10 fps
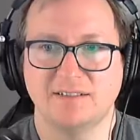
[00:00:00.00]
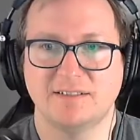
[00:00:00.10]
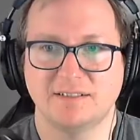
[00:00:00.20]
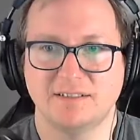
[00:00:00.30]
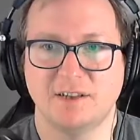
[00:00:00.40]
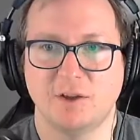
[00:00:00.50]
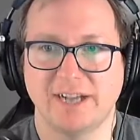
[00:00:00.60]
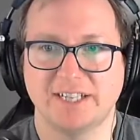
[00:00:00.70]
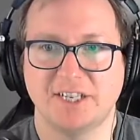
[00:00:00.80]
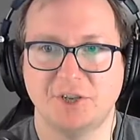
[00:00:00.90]

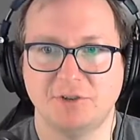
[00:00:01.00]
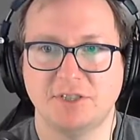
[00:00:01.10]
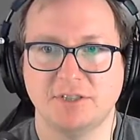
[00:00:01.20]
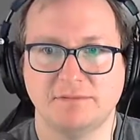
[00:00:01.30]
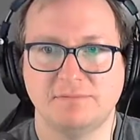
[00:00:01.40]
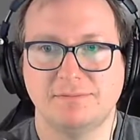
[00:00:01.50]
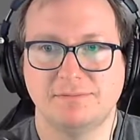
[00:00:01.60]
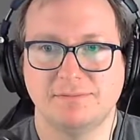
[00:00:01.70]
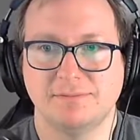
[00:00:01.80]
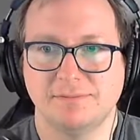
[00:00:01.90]
execution.
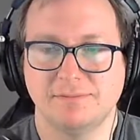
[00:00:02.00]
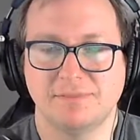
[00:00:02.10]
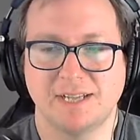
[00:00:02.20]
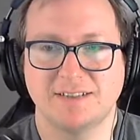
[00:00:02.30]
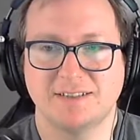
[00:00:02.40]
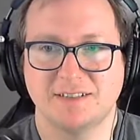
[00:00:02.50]
That's